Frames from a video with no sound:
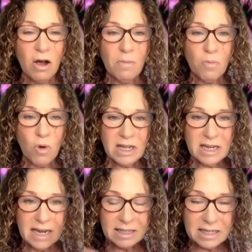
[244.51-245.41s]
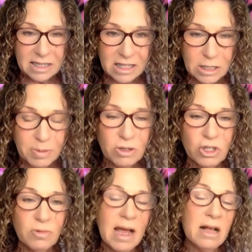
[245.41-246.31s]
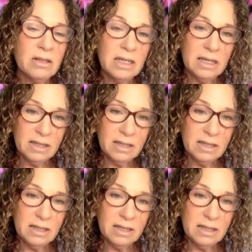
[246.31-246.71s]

more connected to the spirituality